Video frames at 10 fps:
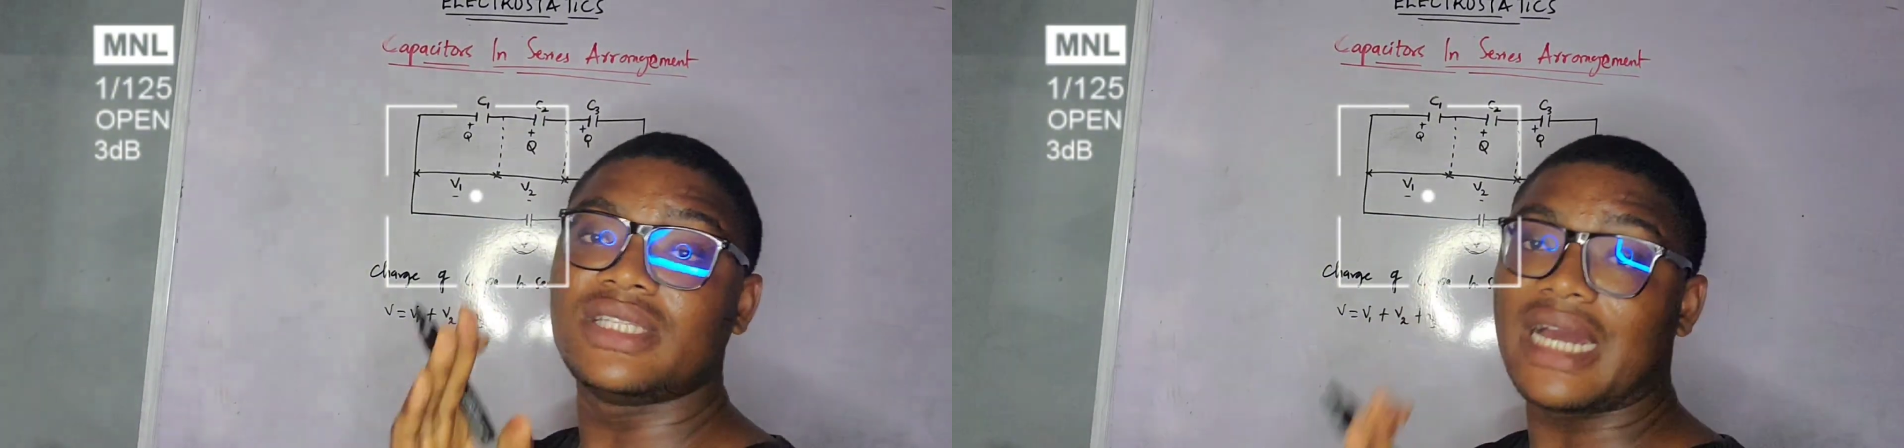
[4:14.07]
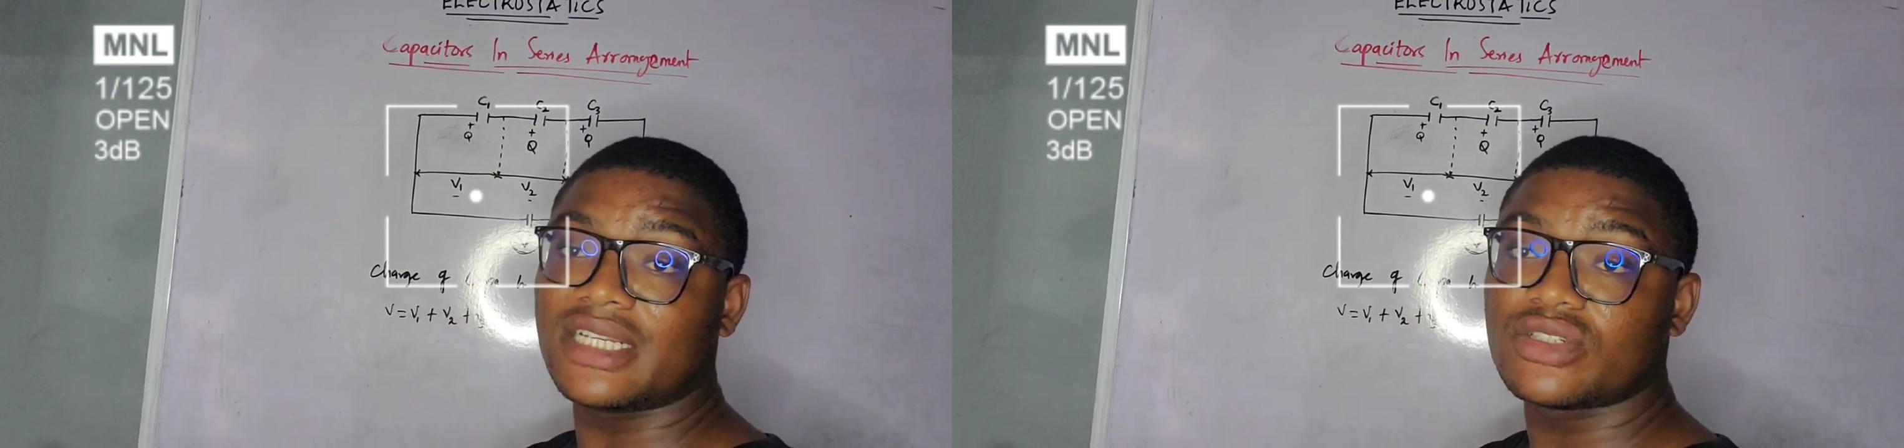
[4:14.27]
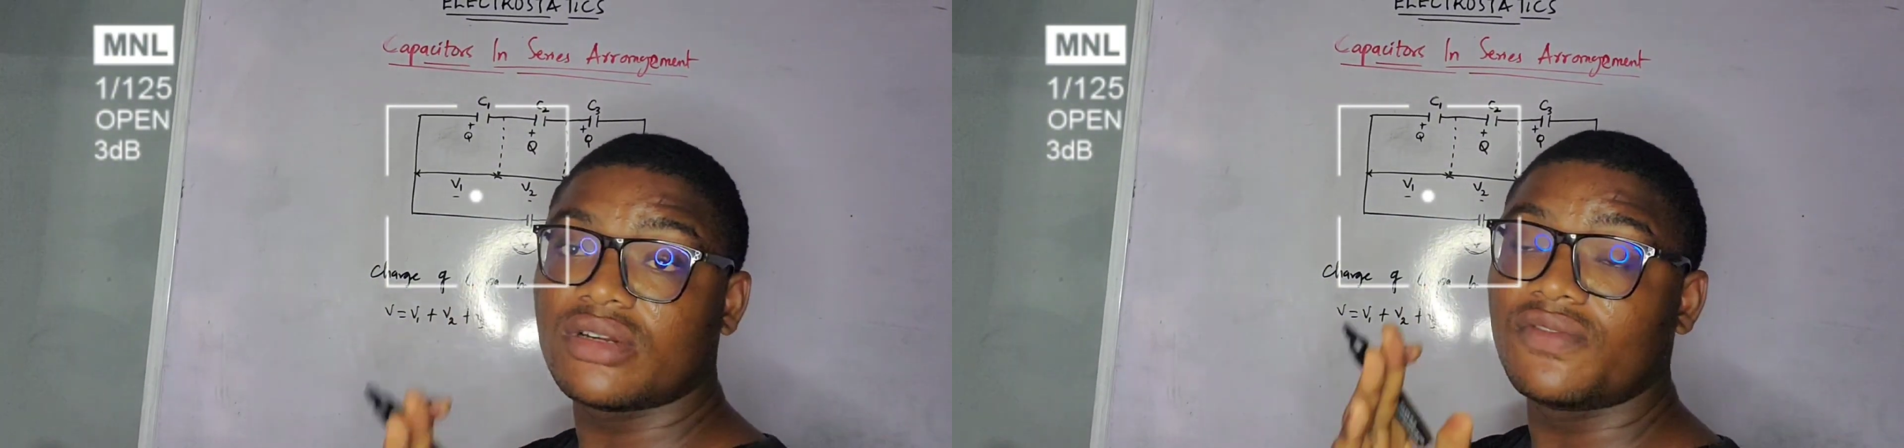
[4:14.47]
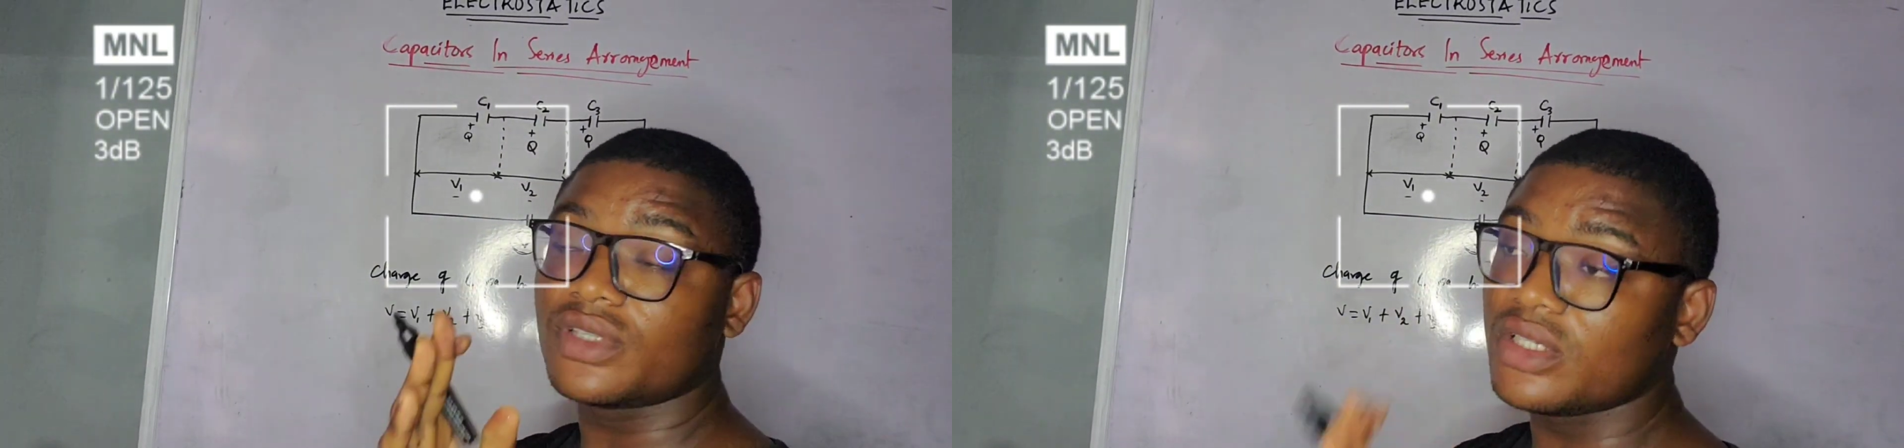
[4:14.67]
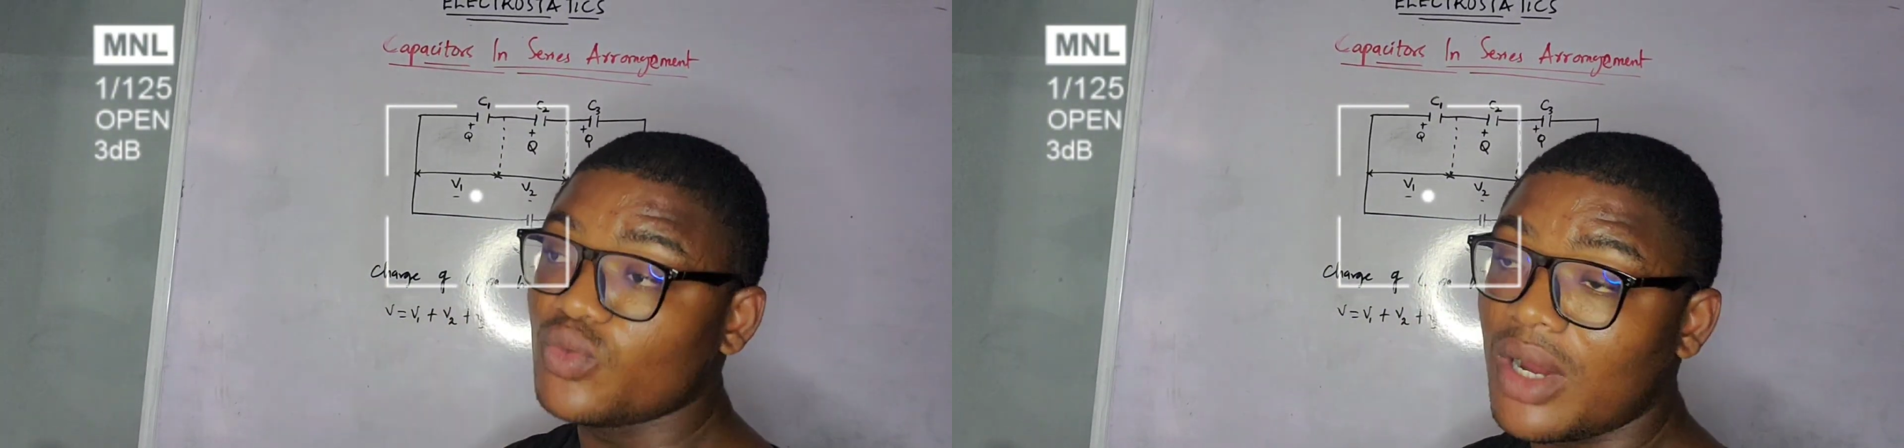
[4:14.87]
the addition of
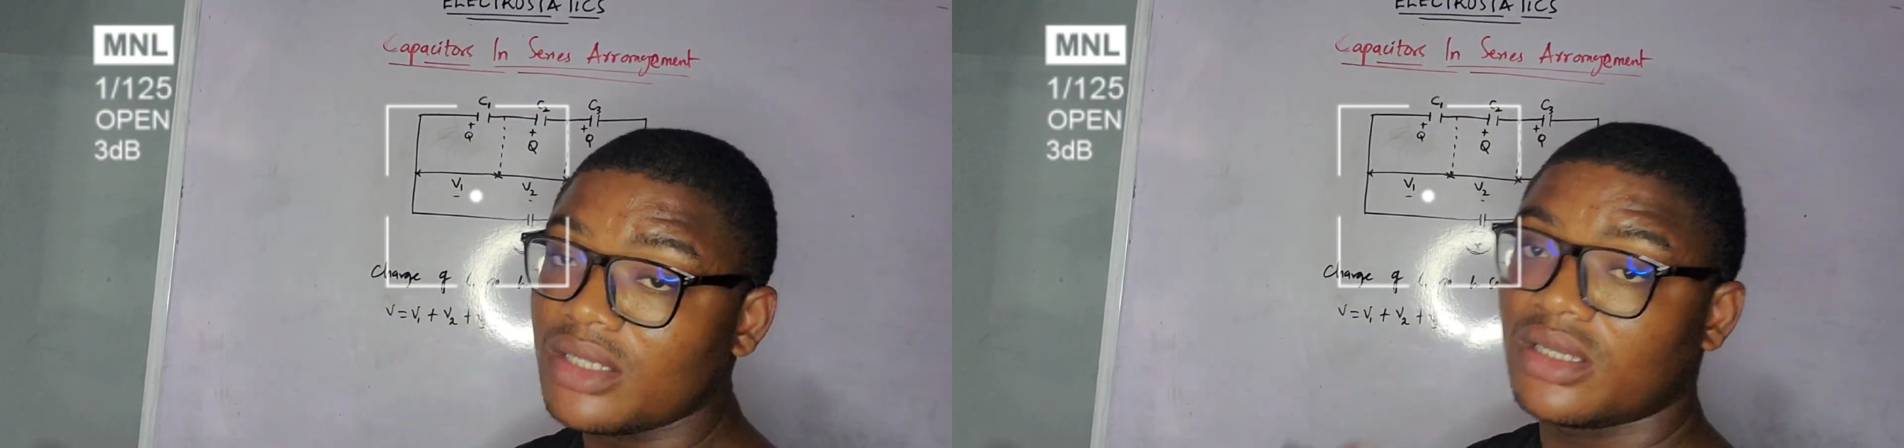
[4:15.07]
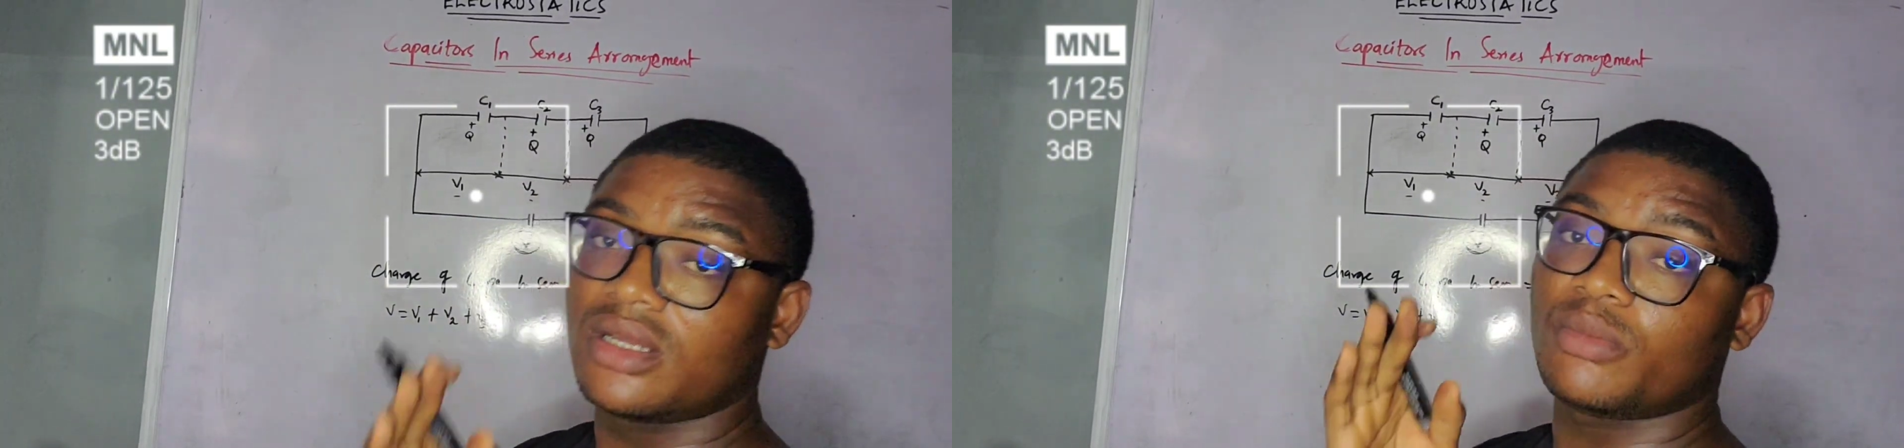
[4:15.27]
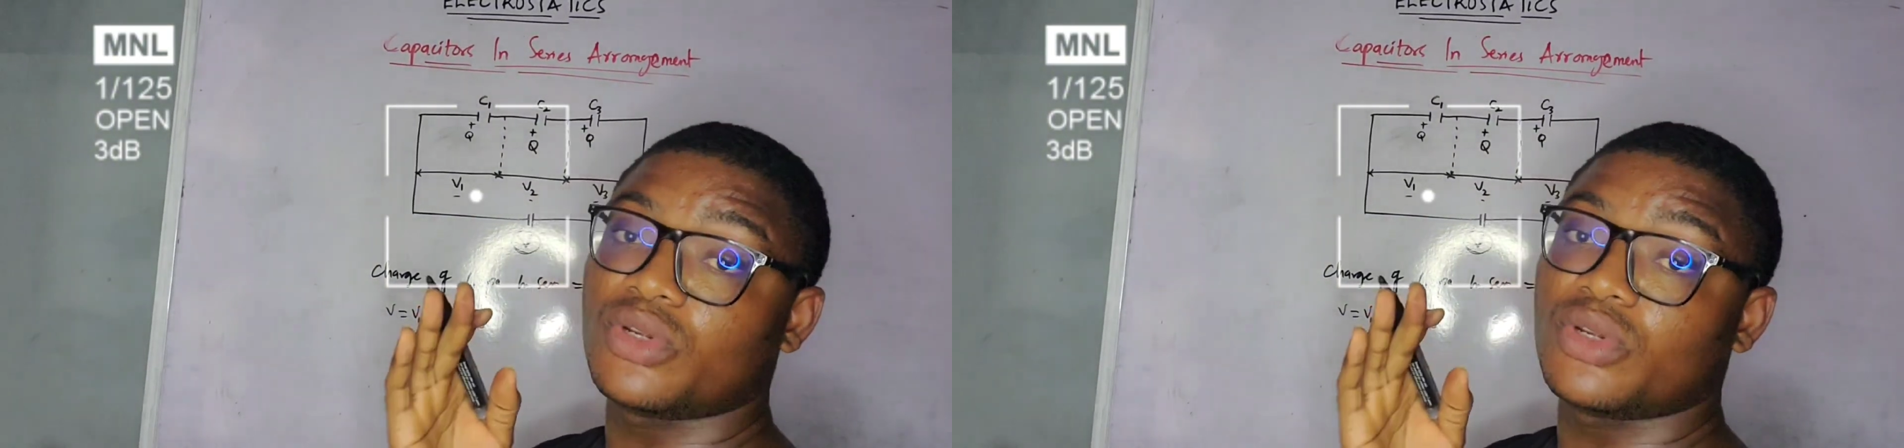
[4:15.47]
voltage 1